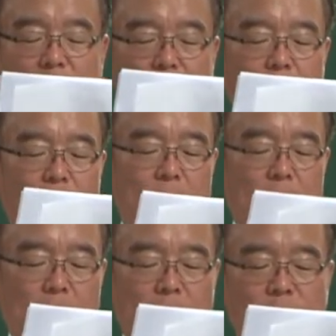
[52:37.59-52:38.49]
okay,
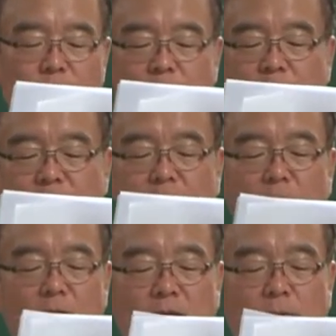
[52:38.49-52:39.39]
should be the same
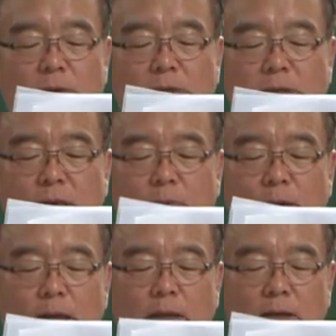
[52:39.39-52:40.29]
as exposed
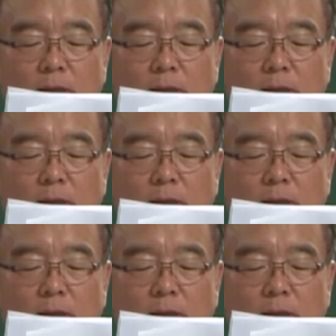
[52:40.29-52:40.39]
supply.